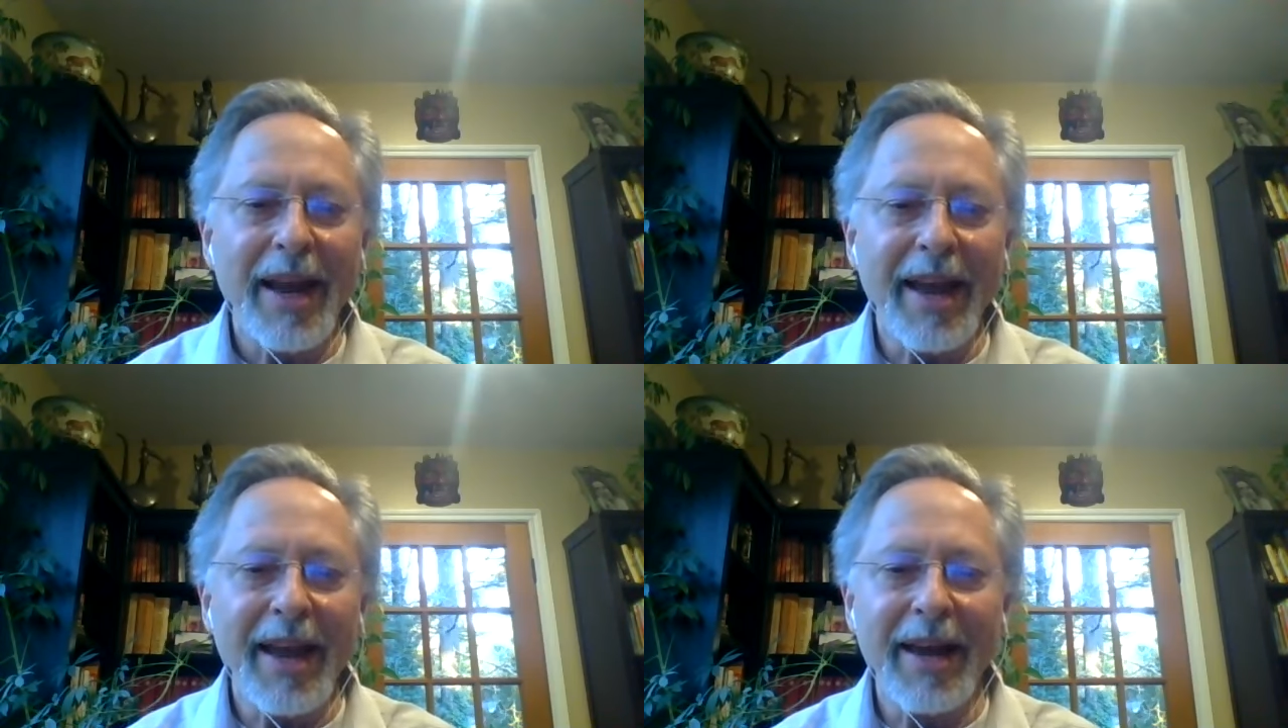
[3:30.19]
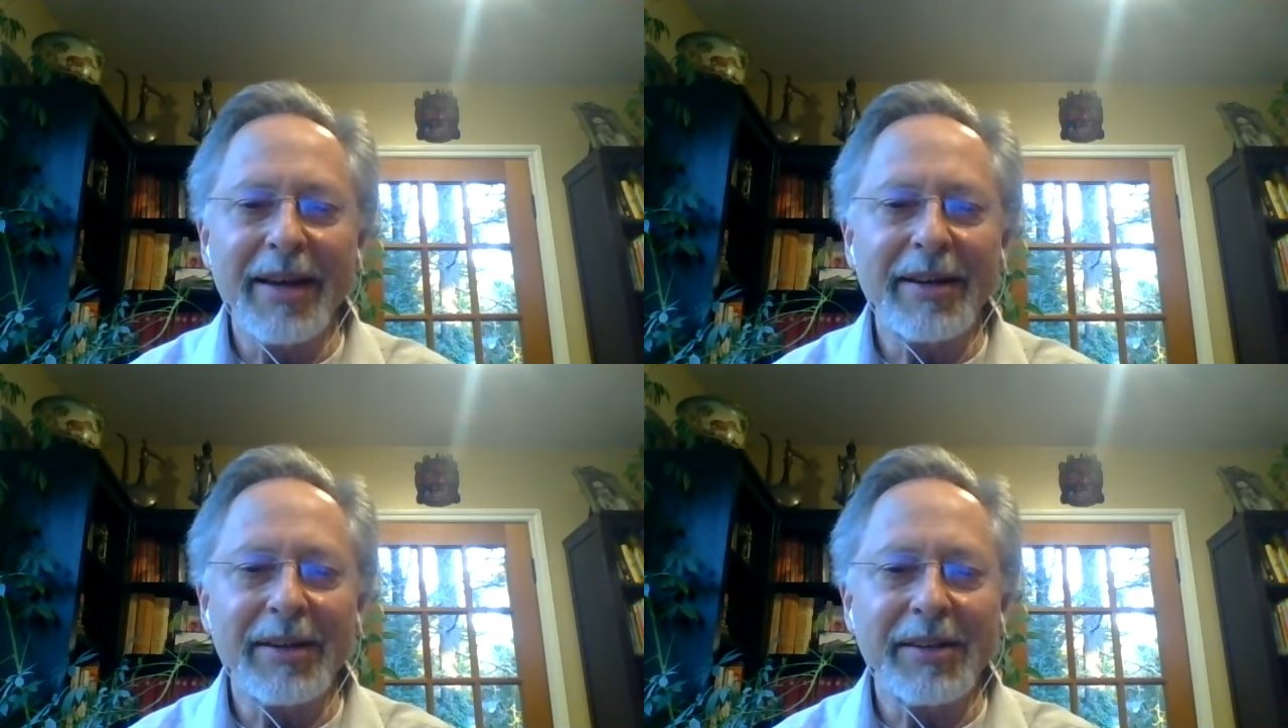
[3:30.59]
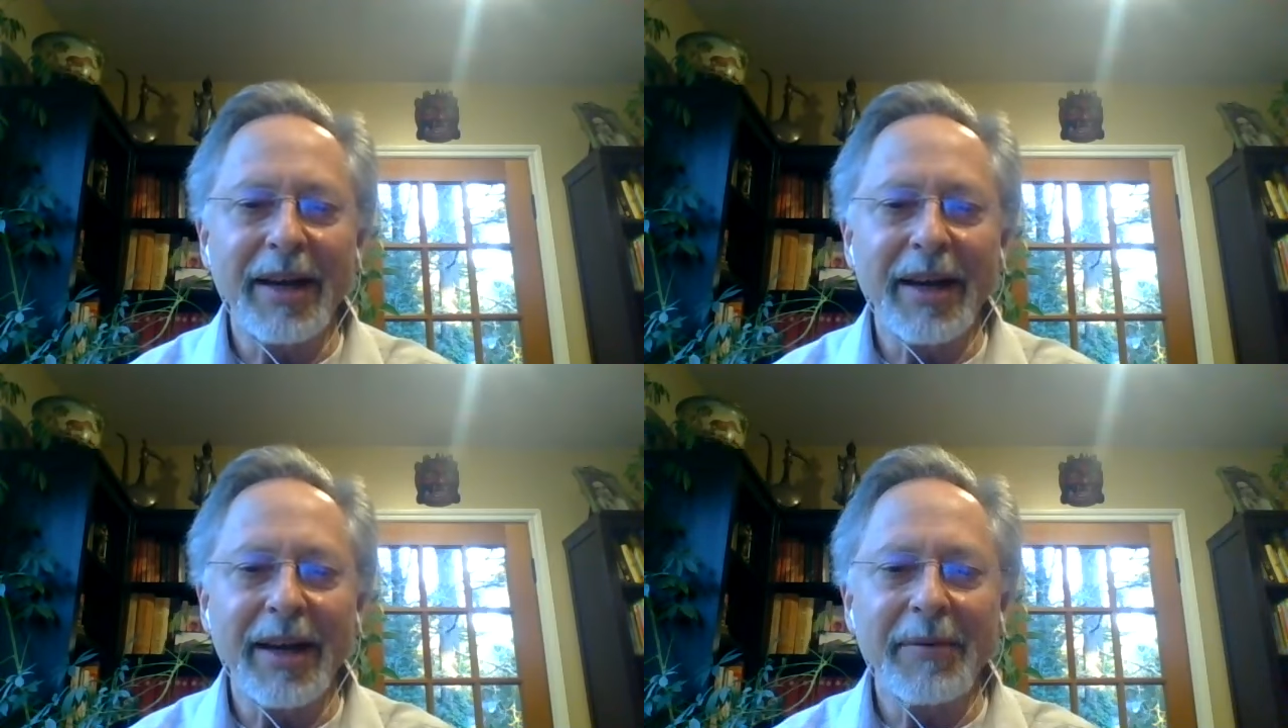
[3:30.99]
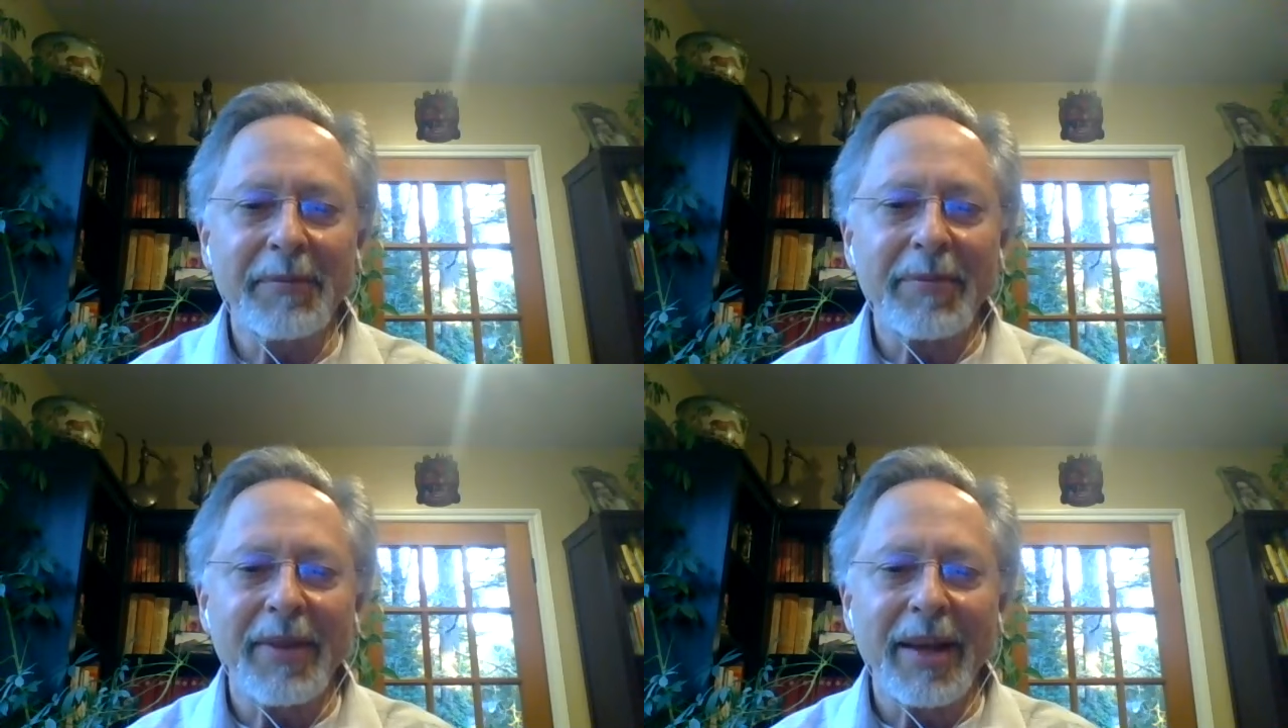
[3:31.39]
And
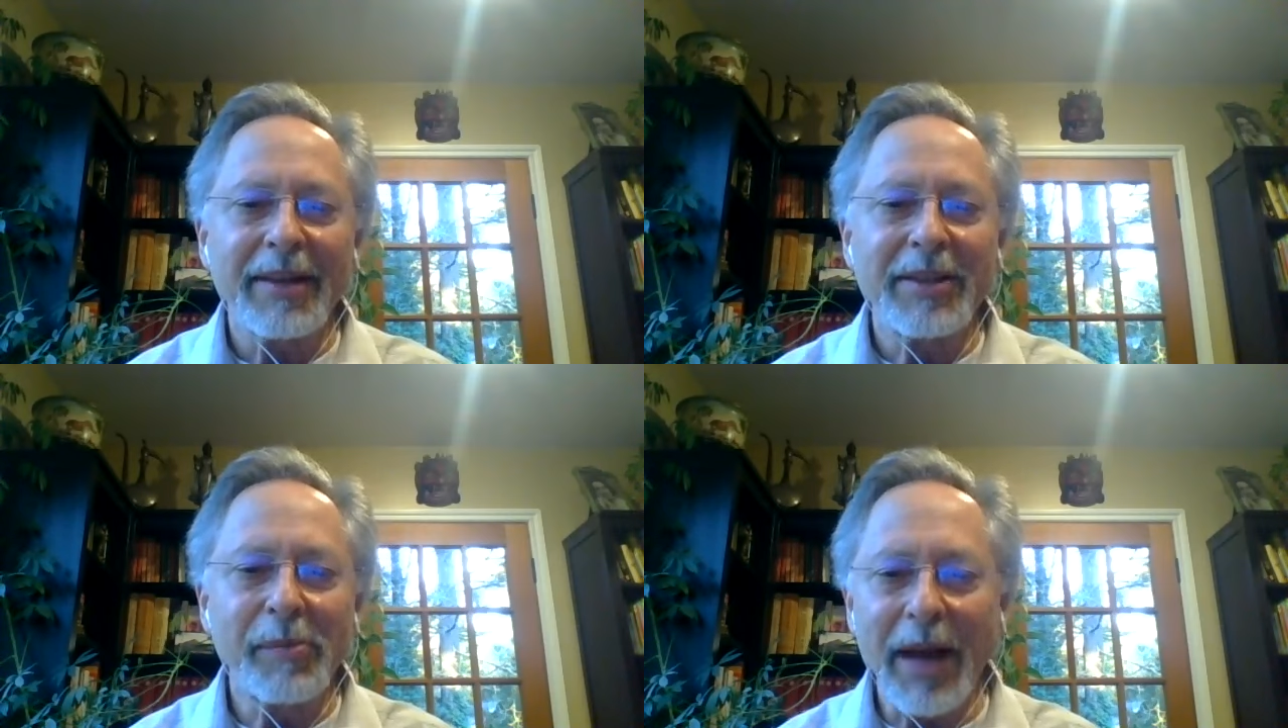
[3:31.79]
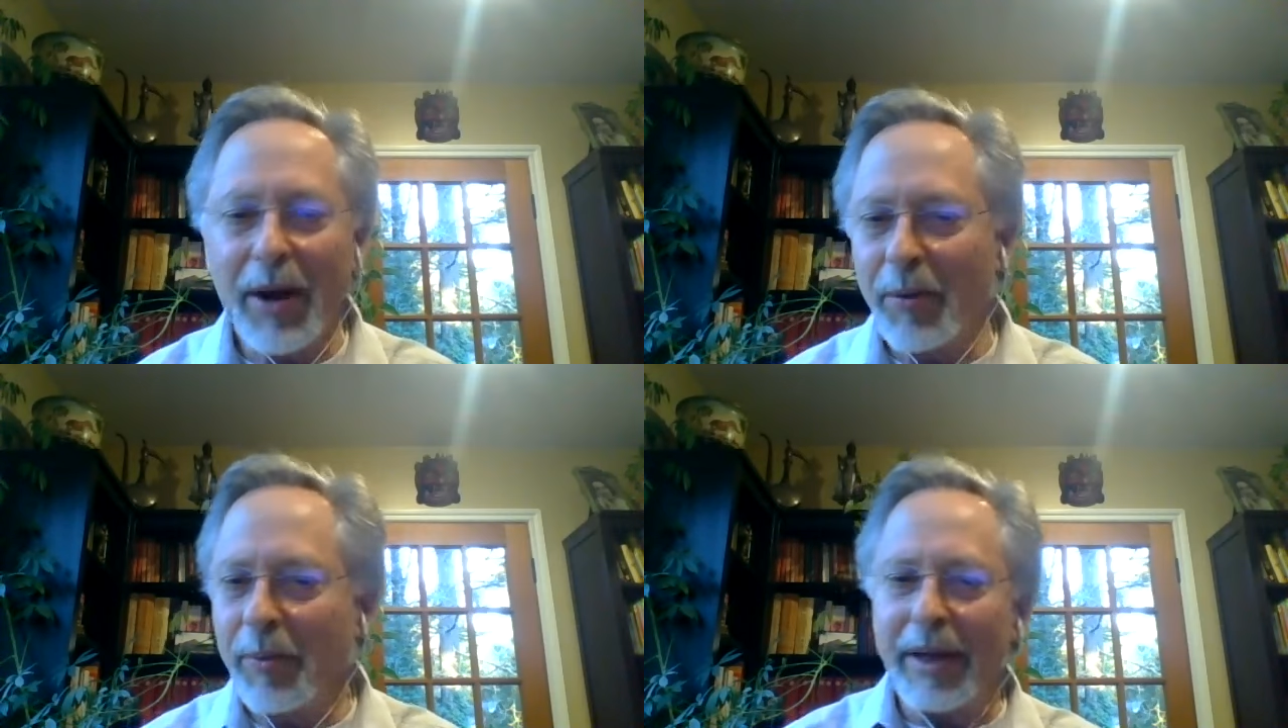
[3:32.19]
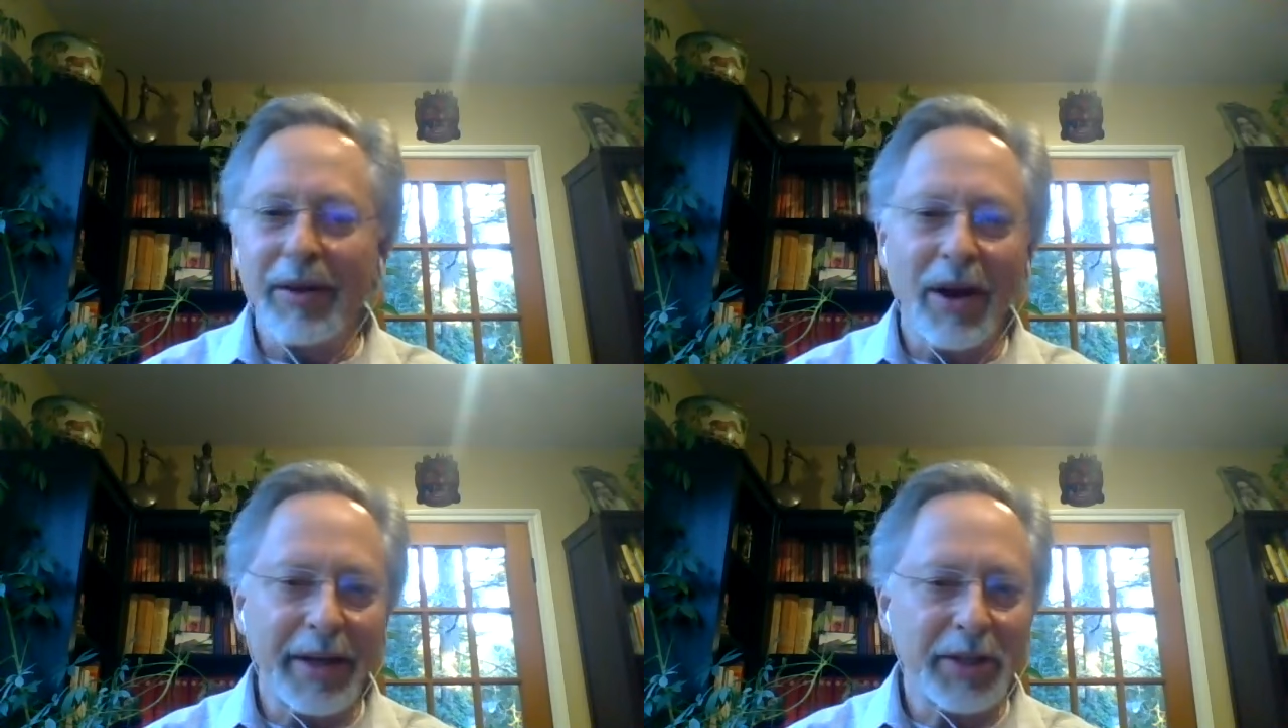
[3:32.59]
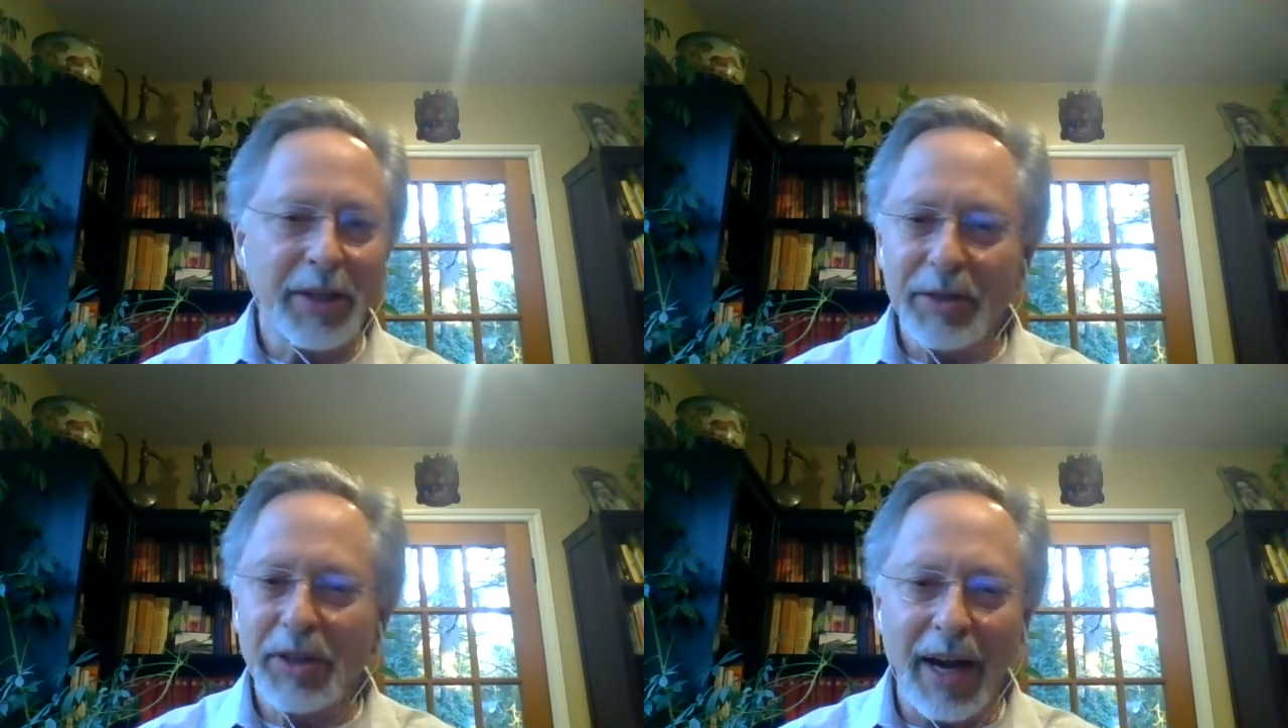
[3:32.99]
somehow we caught each
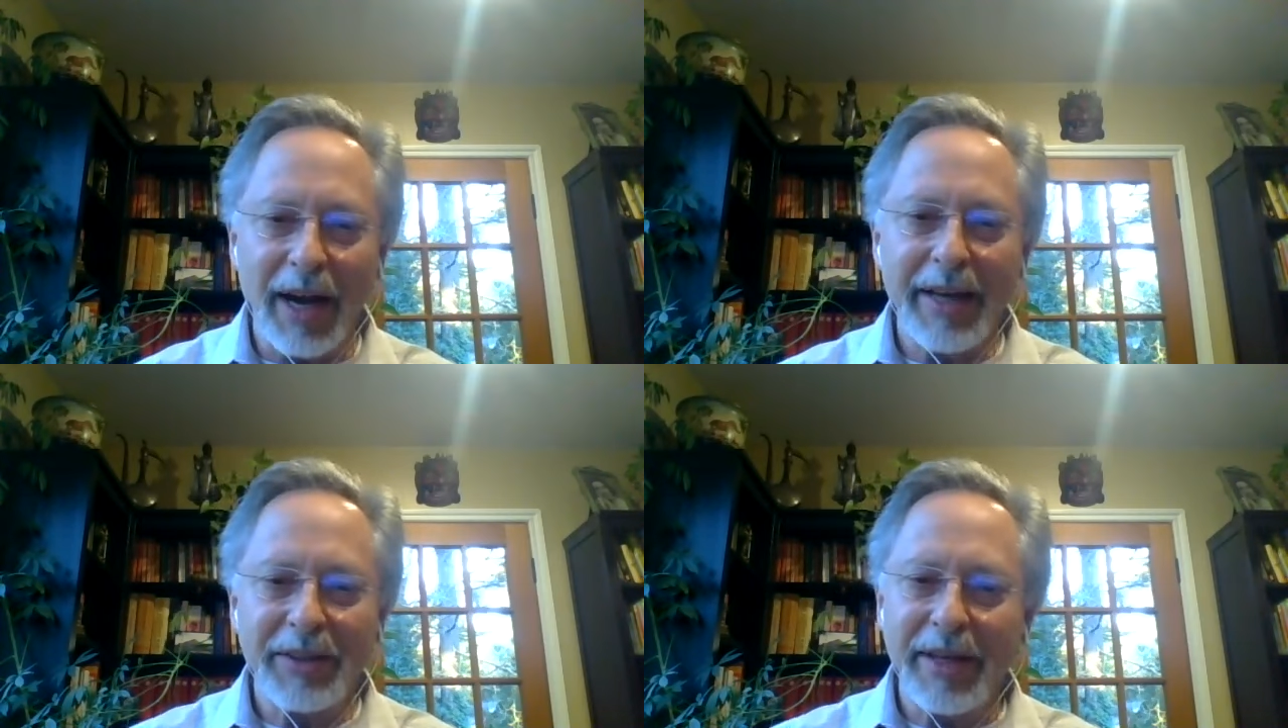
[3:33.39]
other's eyes,